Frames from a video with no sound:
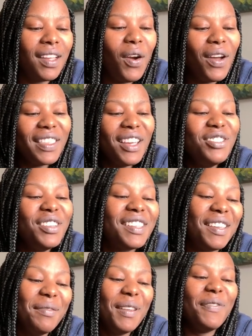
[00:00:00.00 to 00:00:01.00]
Oh, I thought she was
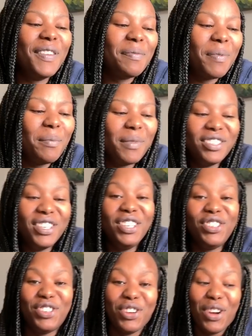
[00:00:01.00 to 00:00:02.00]
giving me a fist bump, but oh.
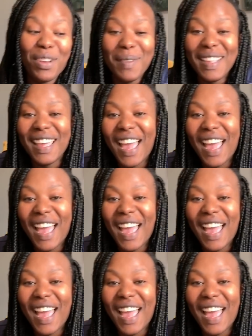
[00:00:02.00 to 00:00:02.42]
she's showing me the